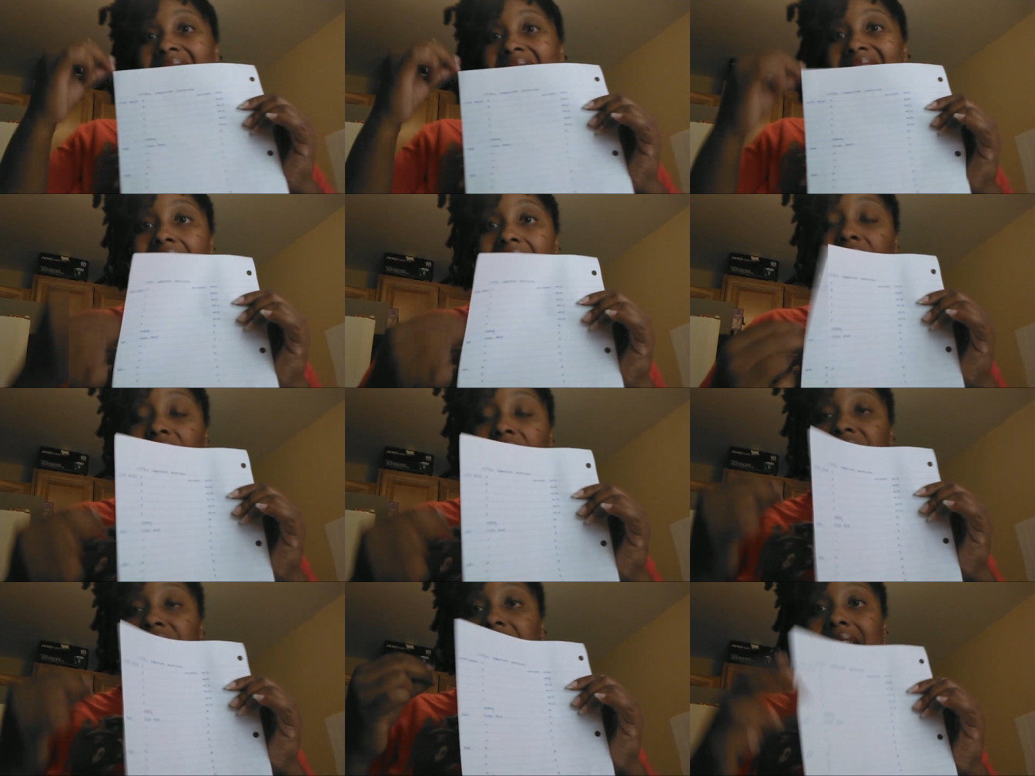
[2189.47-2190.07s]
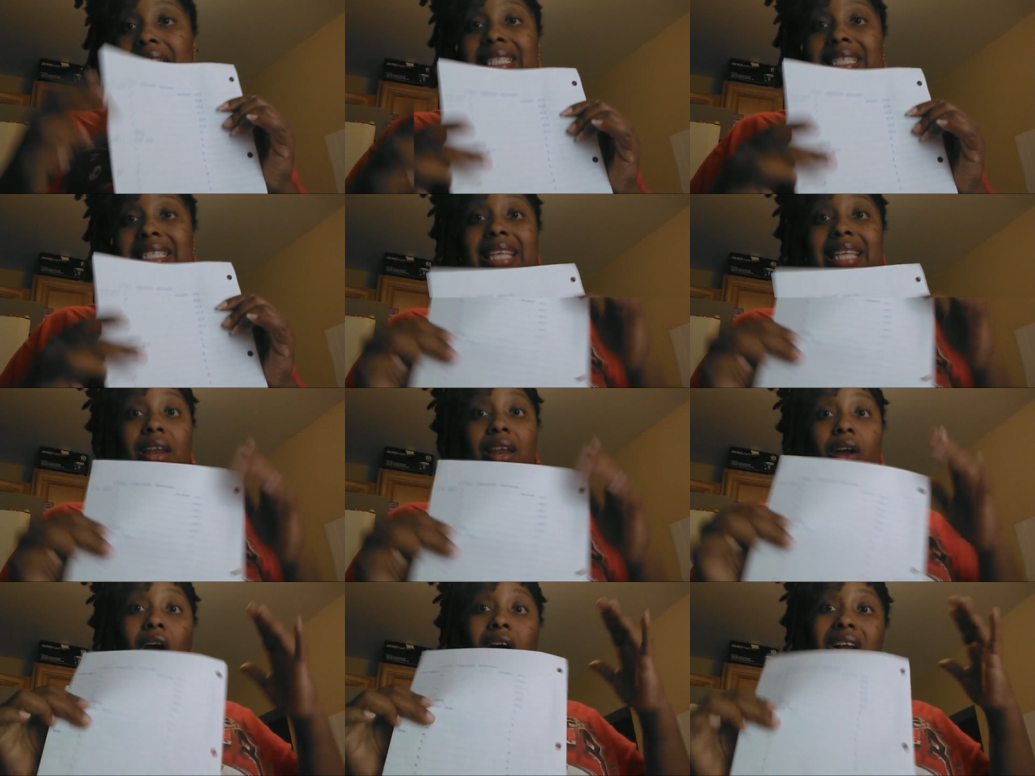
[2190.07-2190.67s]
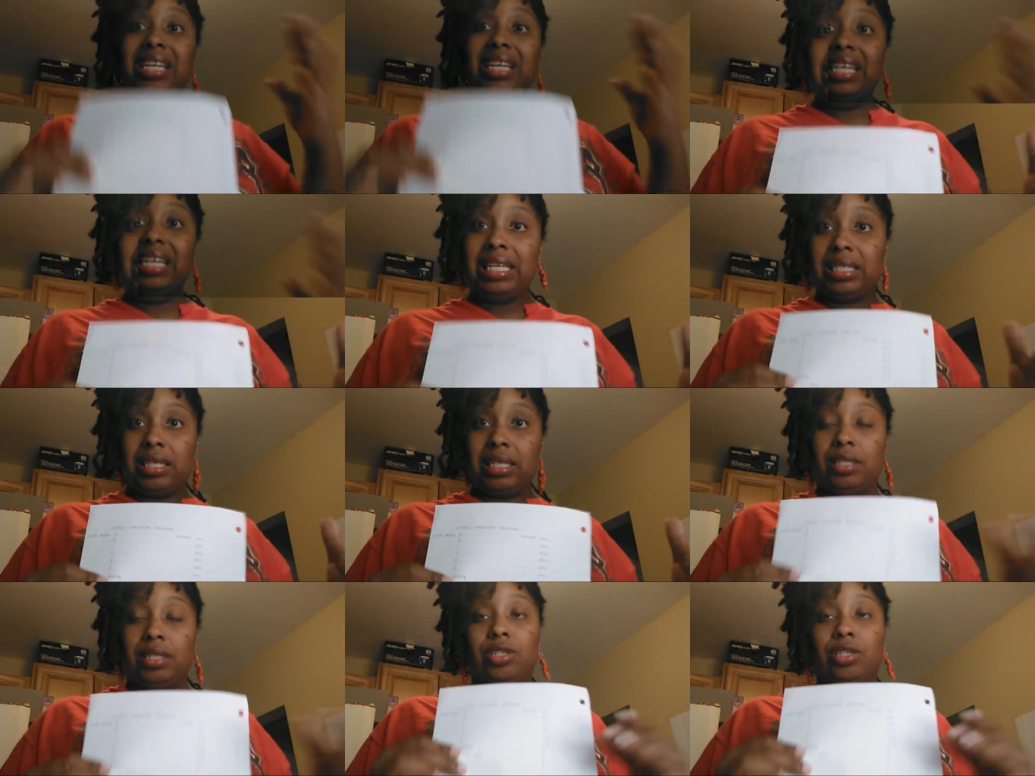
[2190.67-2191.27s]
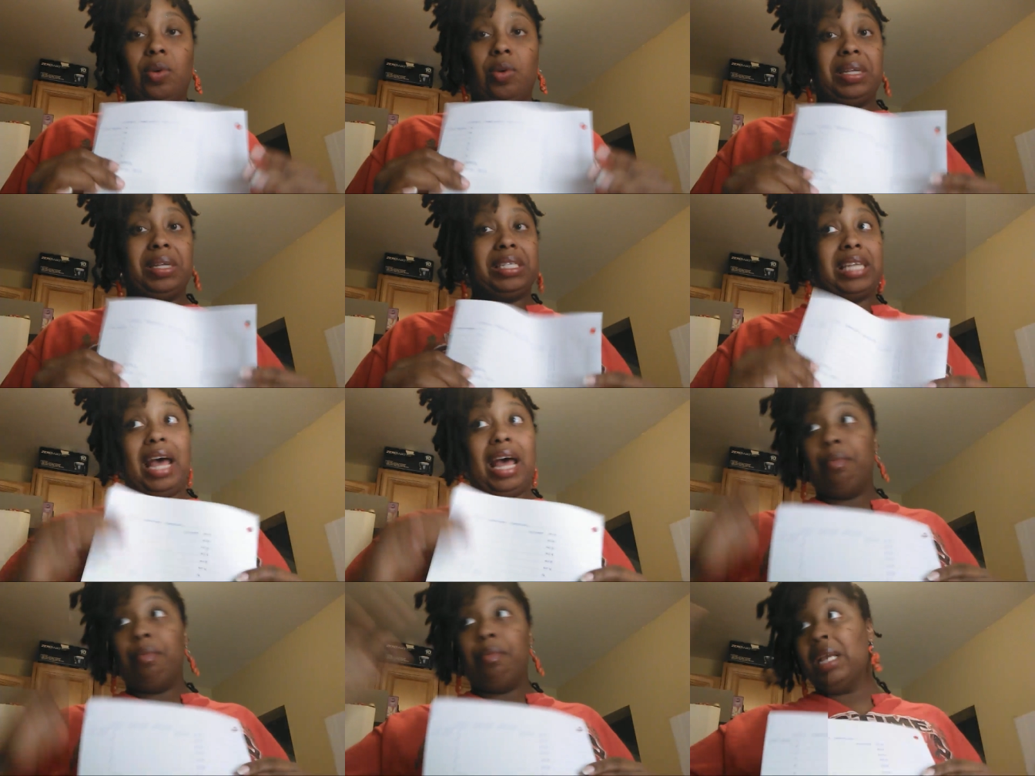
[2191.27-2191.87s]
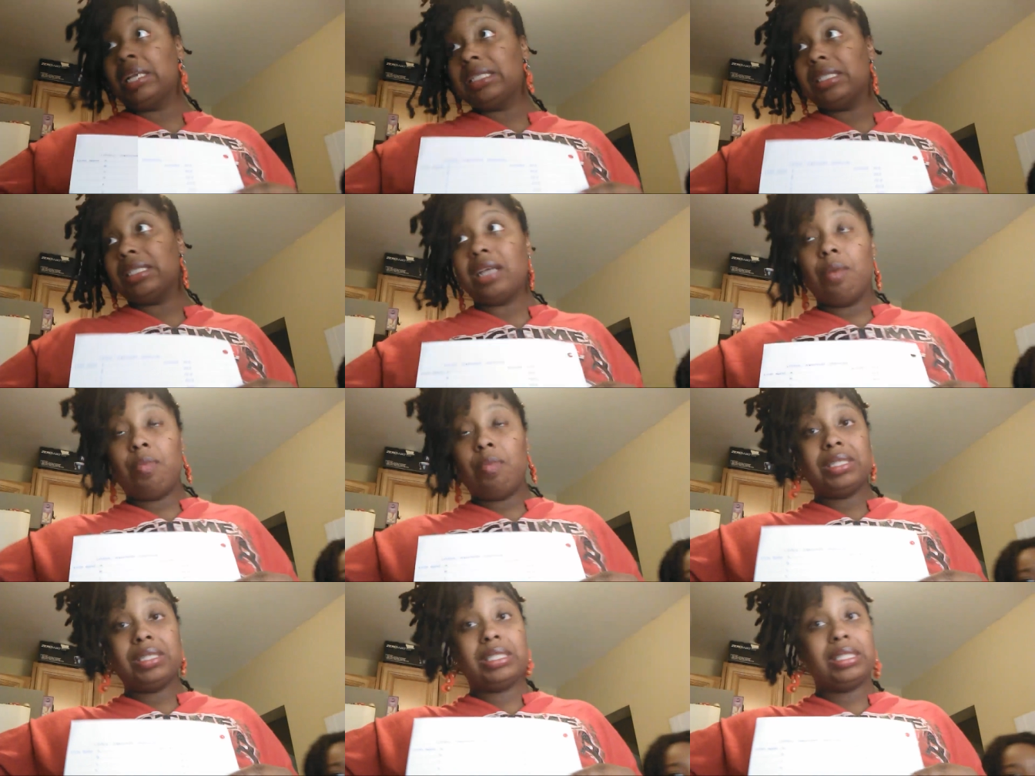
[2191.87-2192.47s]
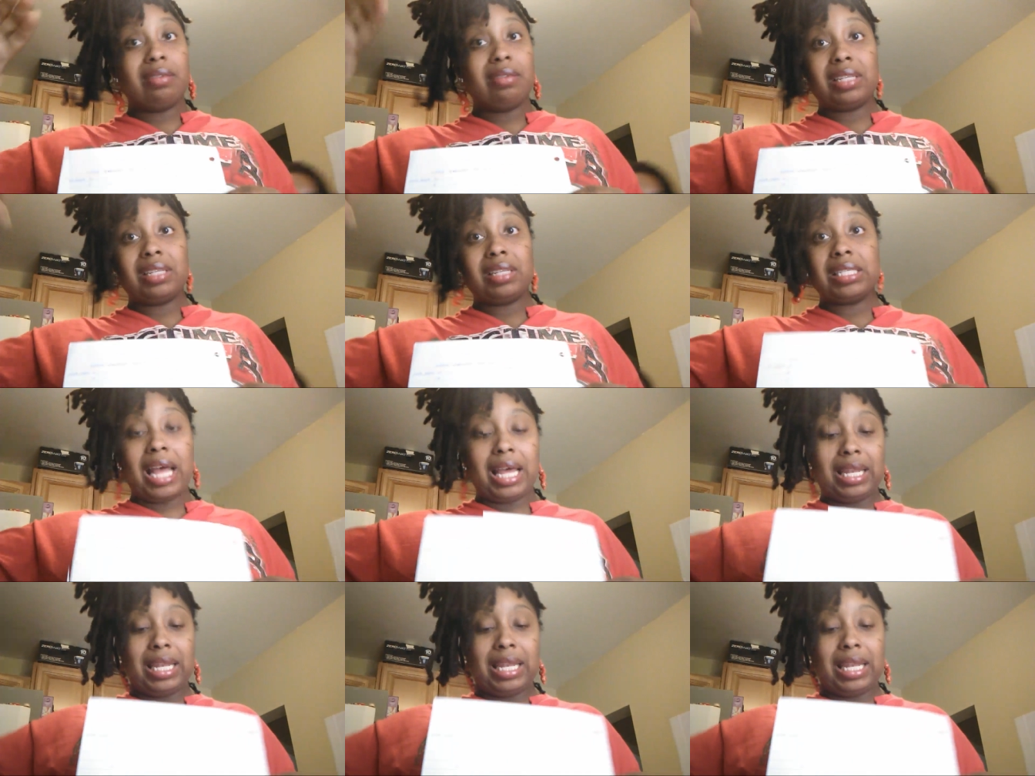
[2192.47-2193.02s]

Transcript: have things that are listed. So it's not mixed up with stuff that's not